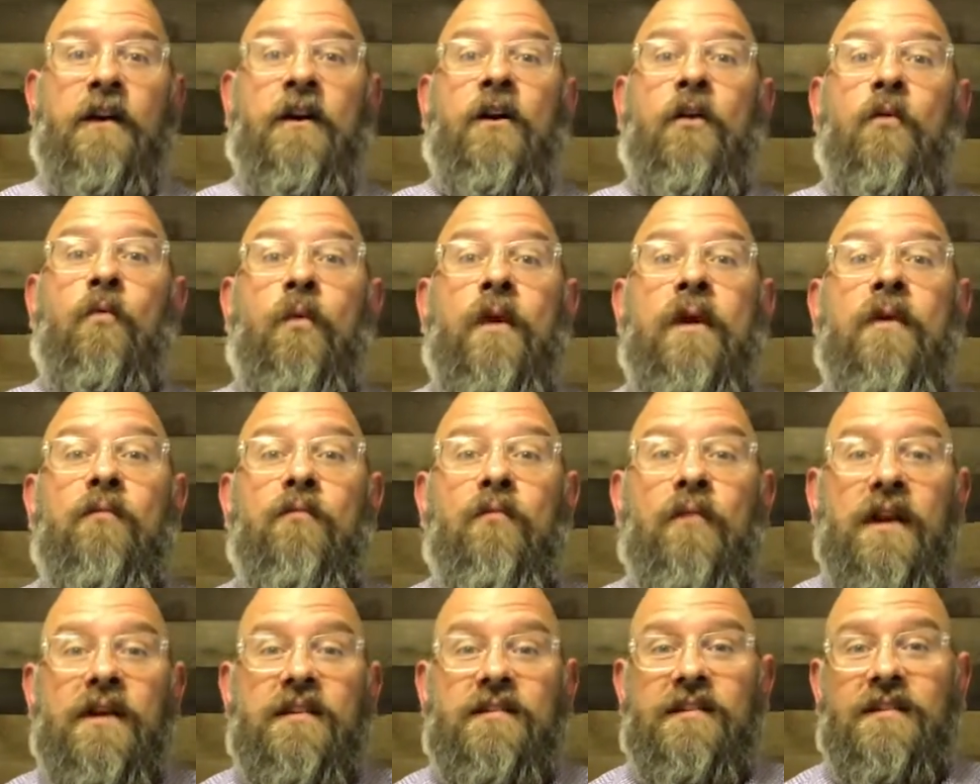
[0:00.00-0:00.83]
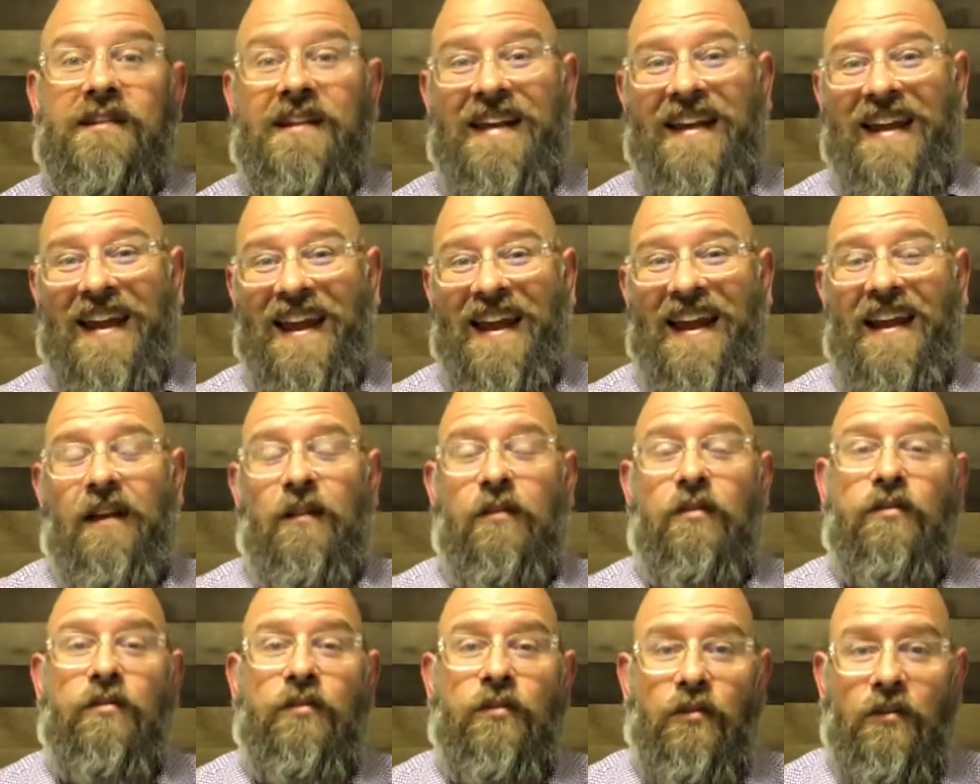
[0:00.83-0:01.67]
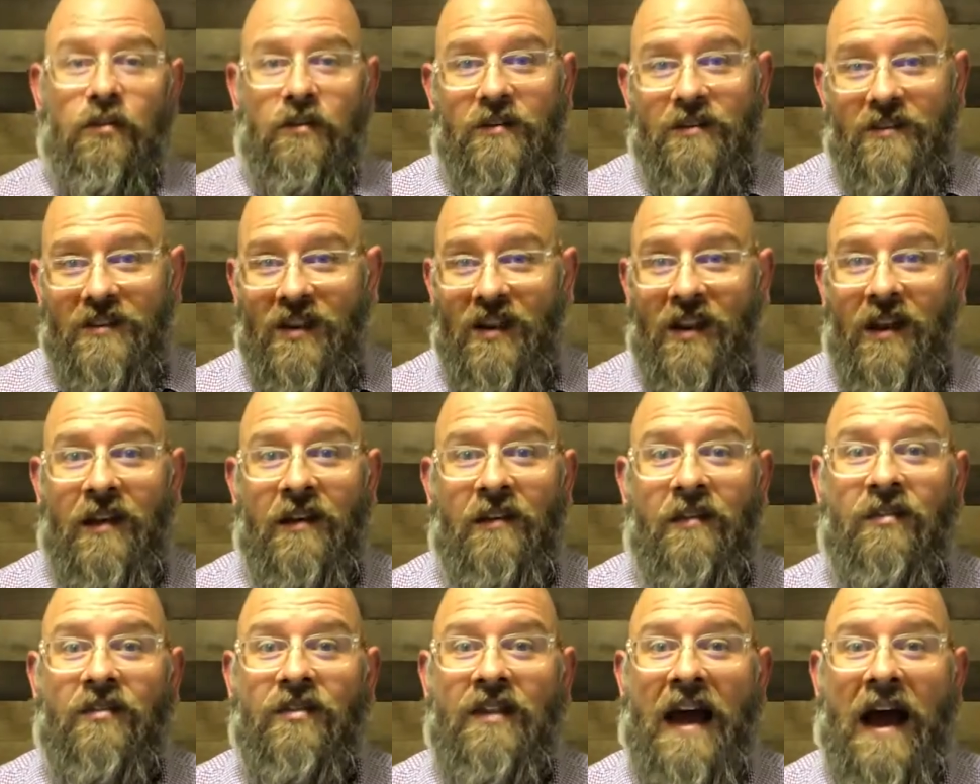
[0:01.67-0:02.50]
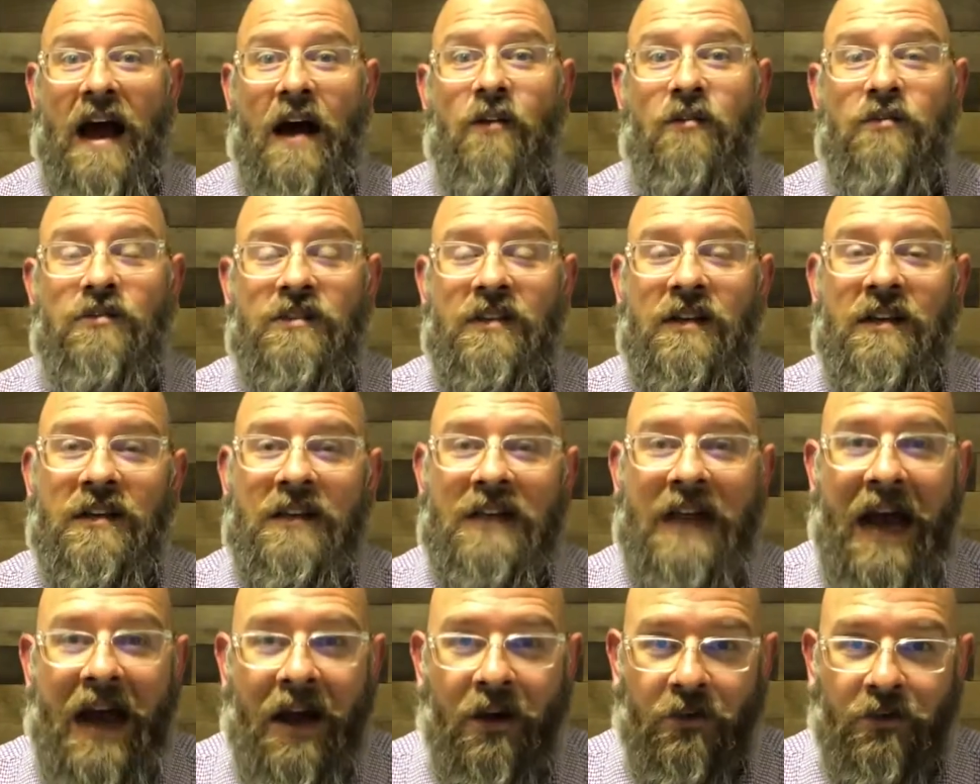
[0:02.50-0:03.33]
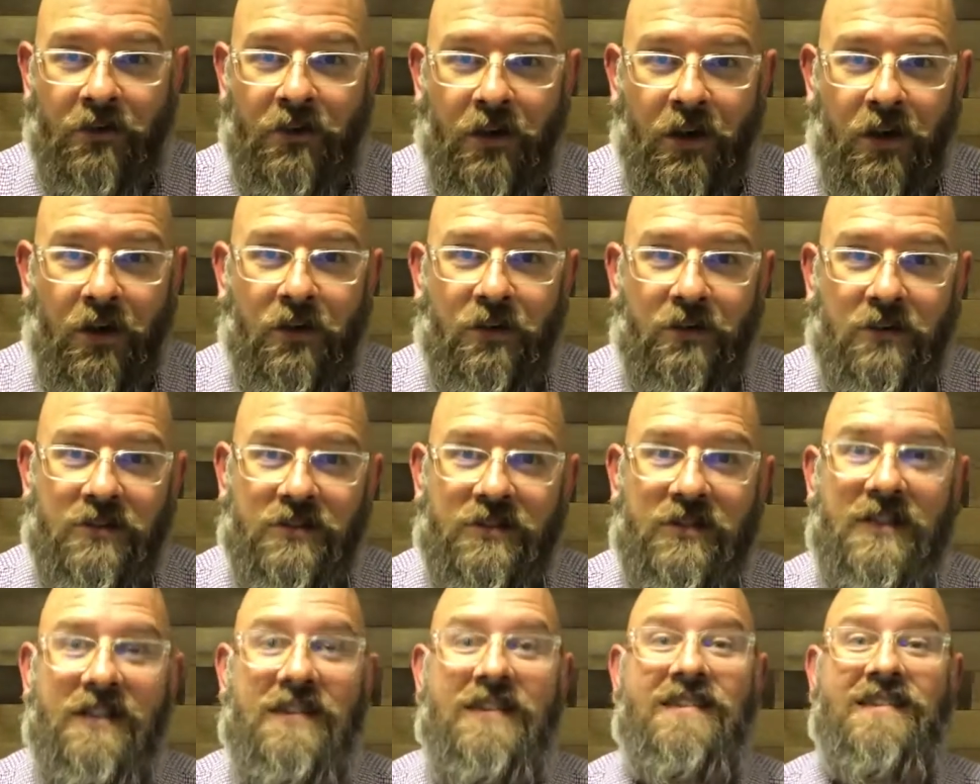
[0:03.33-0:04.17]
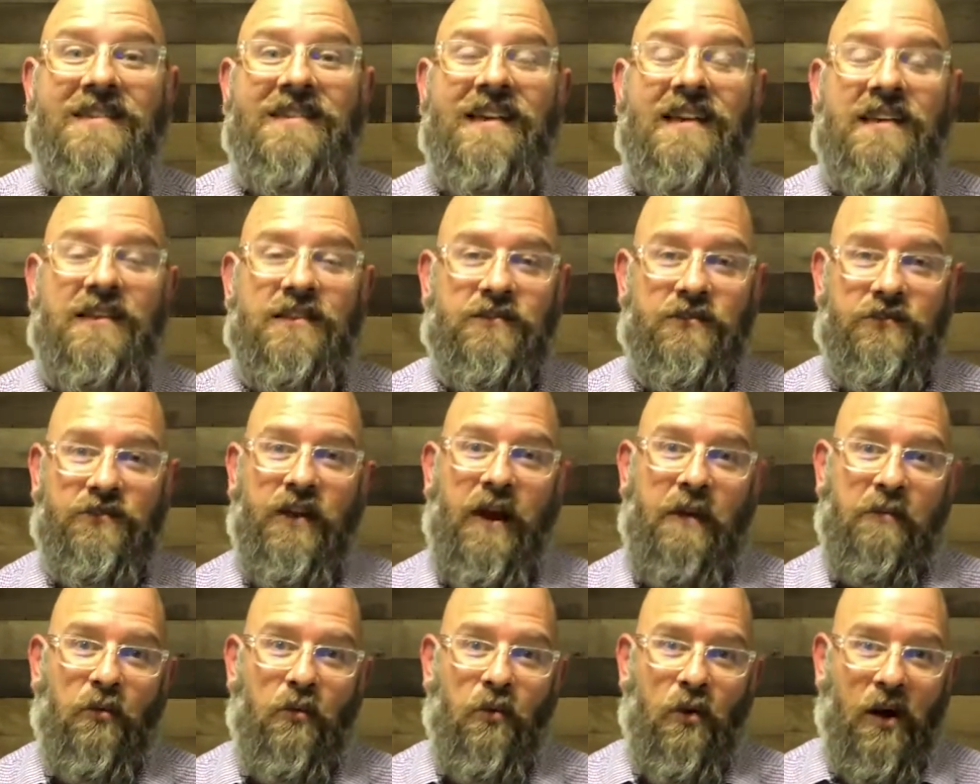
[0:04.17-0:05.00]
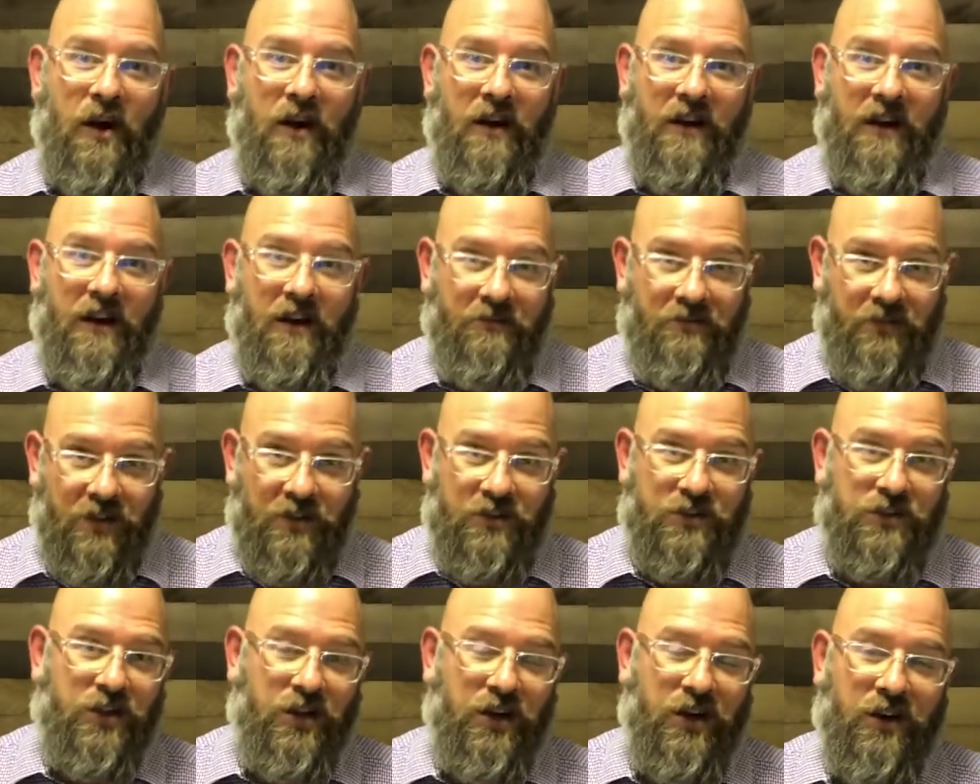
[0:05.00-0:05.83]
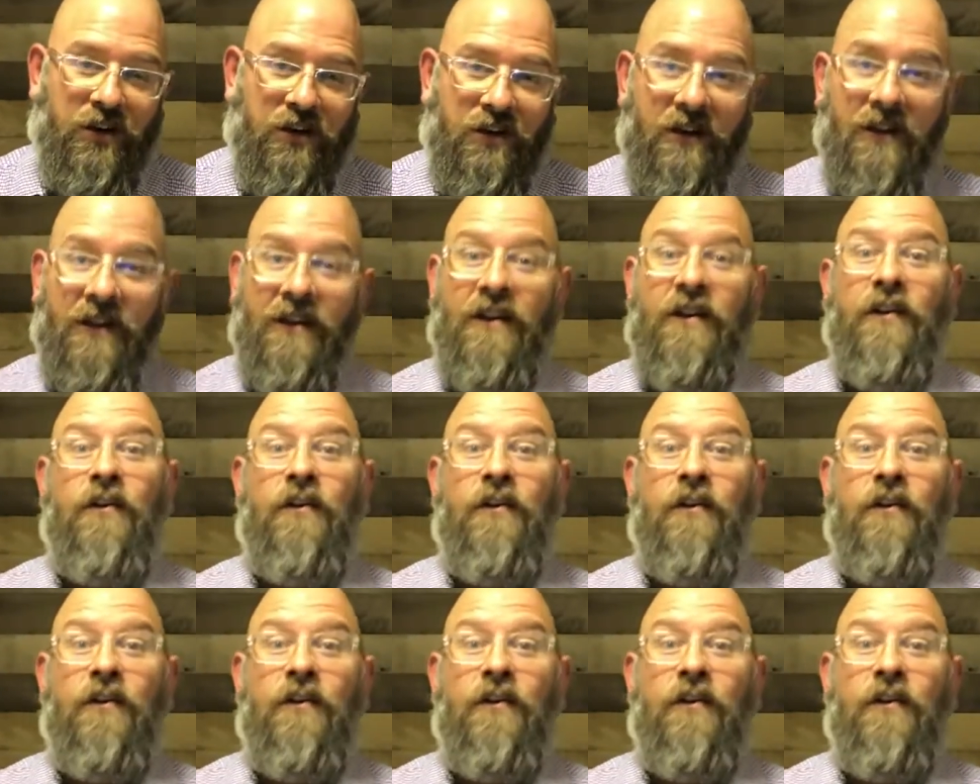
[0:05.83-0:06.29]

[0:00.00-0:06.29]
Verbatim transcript: we recently hit 13,000 downloads since February of this year.